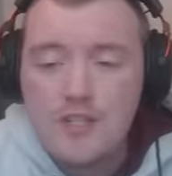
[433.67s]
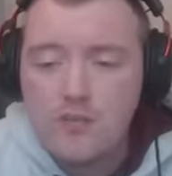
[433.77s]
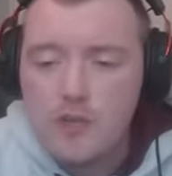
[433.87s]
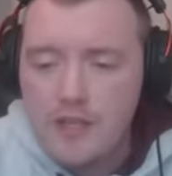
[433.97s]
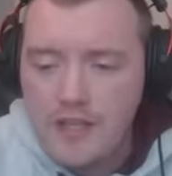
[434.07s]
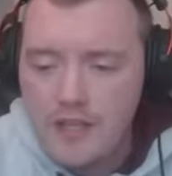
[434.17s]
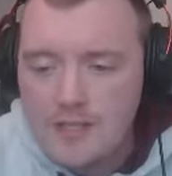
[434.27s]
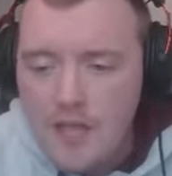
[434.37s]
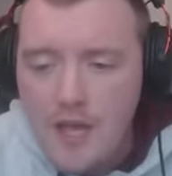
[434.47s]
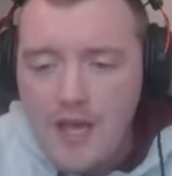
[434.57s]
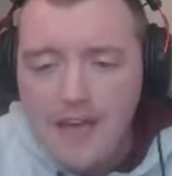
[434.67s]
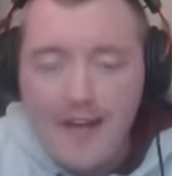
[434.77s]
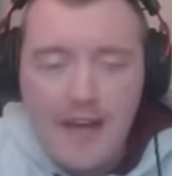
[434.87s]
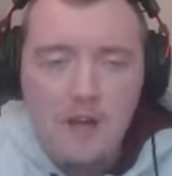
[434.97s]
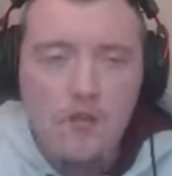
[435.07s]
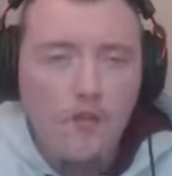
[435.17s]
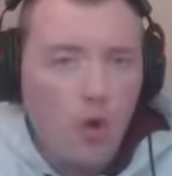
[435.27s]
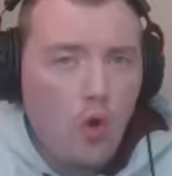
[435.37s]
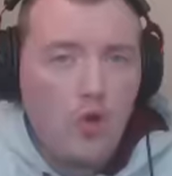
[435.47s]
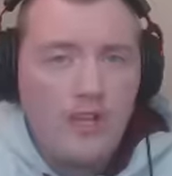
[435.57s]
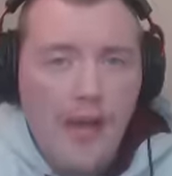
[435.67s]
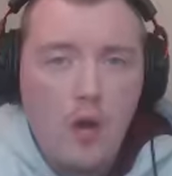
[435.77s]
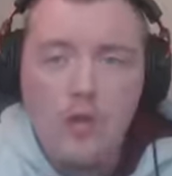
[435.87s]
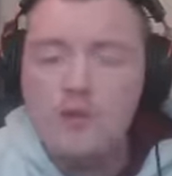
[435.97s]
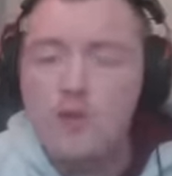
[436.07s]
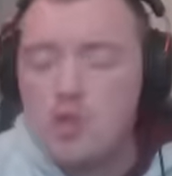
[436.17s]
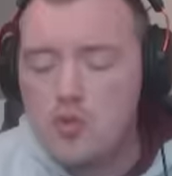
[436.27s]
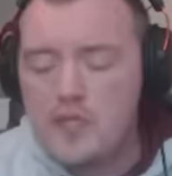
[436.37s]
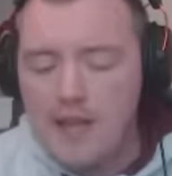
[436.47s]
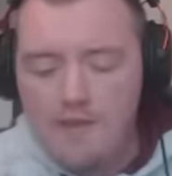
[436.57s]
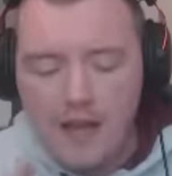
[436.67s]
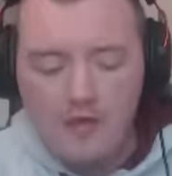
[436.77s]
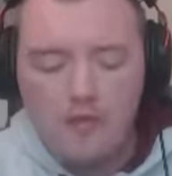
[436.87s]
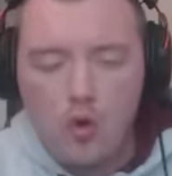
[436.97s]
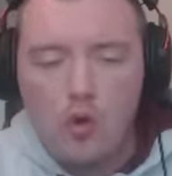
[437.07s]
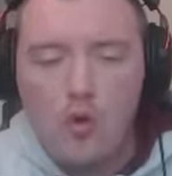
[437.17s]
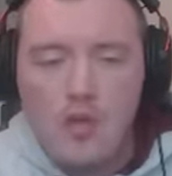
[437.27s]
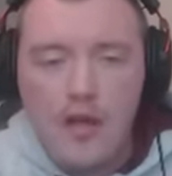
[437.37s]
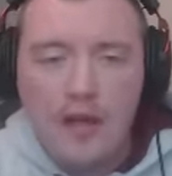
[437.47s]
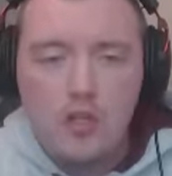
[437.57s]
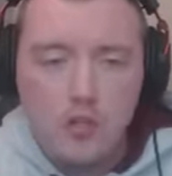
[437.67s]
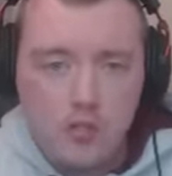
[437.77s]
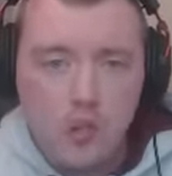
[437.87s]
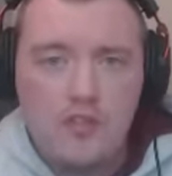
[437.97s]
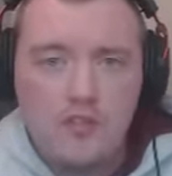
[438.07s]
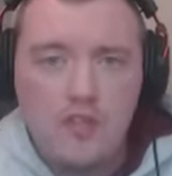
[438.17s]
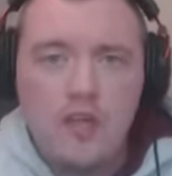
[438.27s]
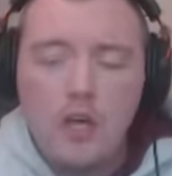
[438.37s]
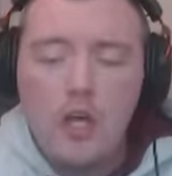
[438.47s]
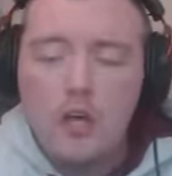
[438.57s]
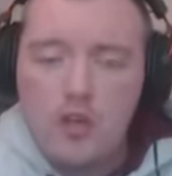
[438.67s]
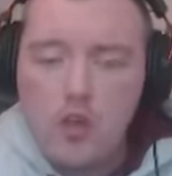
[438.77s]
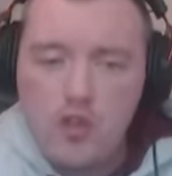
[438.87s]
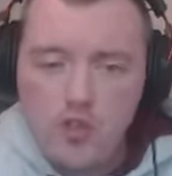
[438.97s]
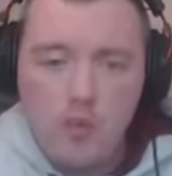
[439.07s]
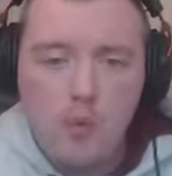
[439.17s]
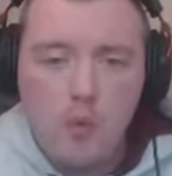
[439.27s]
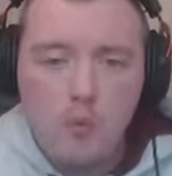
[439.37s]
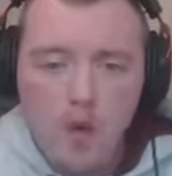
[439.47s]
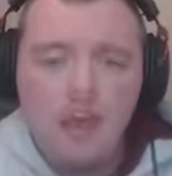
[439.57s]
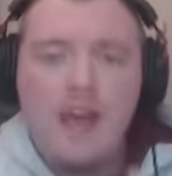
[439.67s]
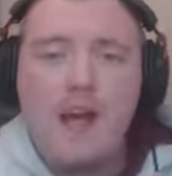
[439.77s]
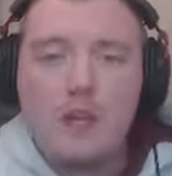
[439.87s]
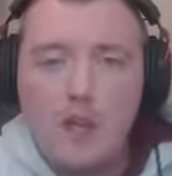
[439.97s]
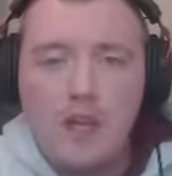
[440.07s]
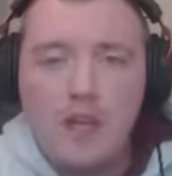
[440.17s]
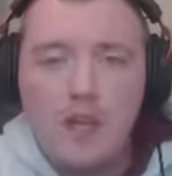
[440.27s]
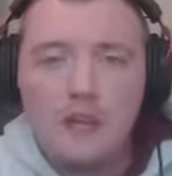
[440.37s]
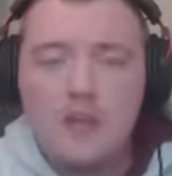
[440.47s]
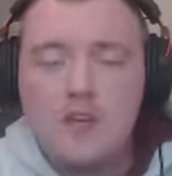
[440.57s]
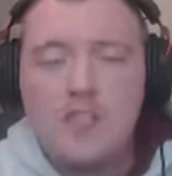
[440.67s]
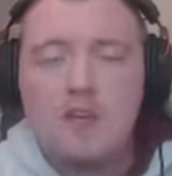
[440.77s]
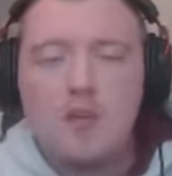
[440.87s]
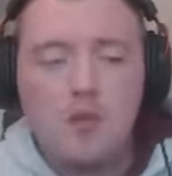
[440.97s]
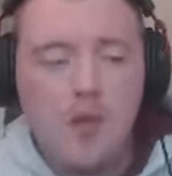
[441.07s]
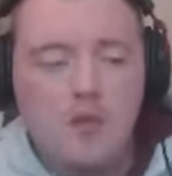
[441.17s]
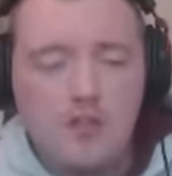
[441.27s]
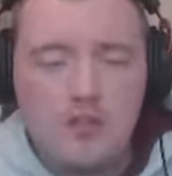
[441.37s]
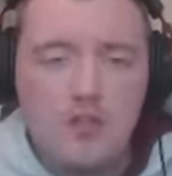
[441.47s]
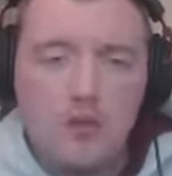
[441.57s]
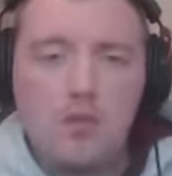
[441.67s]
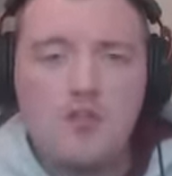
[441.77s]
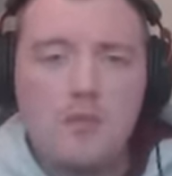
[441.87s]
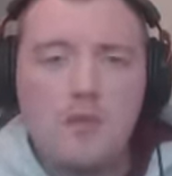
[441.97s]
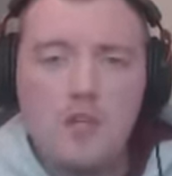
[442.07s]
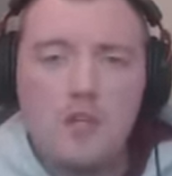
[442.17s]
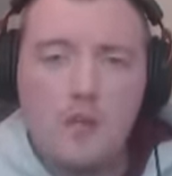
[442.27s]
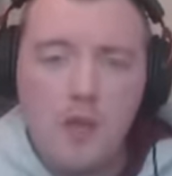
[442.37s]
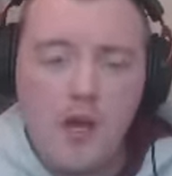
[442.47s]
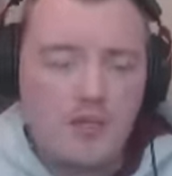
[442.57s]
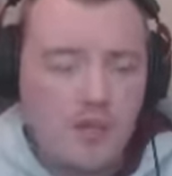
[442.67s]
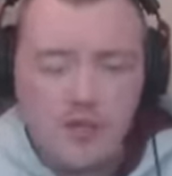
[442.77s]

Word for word: released. Landfall now, if you choose to have landfall and you use it, your super will burn down quicker. So it's giving you an option to use some of the other perks like the